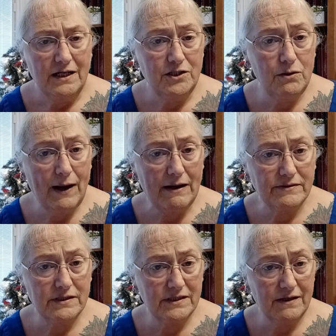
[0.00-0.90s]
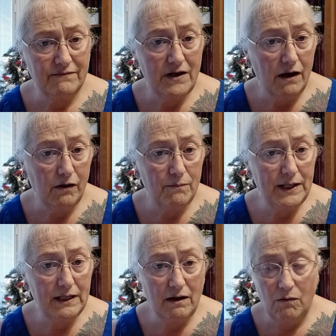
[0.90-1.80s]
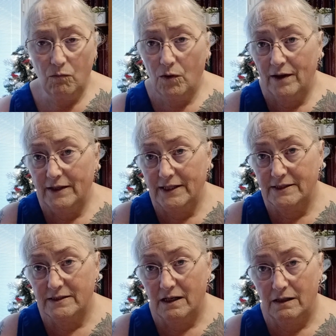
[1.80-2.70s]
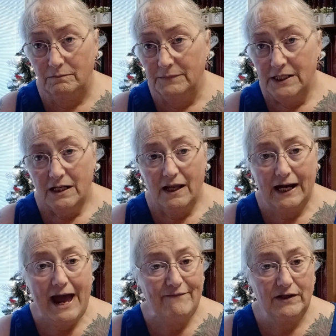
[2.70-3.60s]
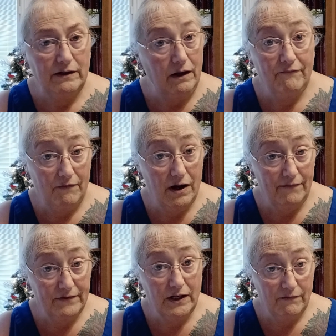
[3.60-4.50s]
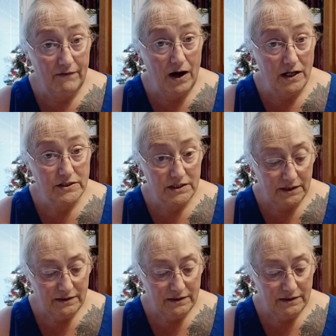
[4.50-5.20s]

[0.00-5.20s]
2 ounces of taco meat on one of these, like half of a lavash,